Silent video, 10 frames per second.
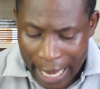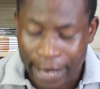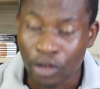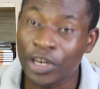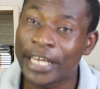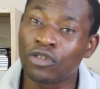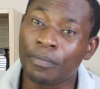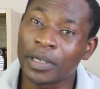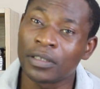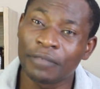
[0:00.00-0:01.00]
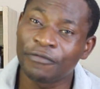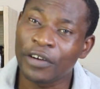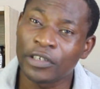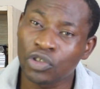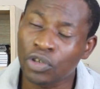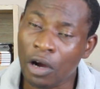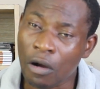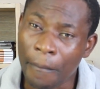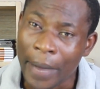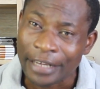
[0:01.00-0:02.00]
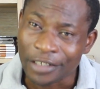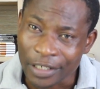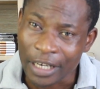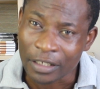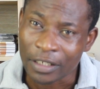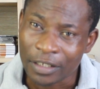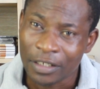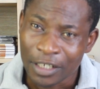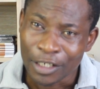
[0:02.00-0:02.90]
And you need to build a very strong mindset.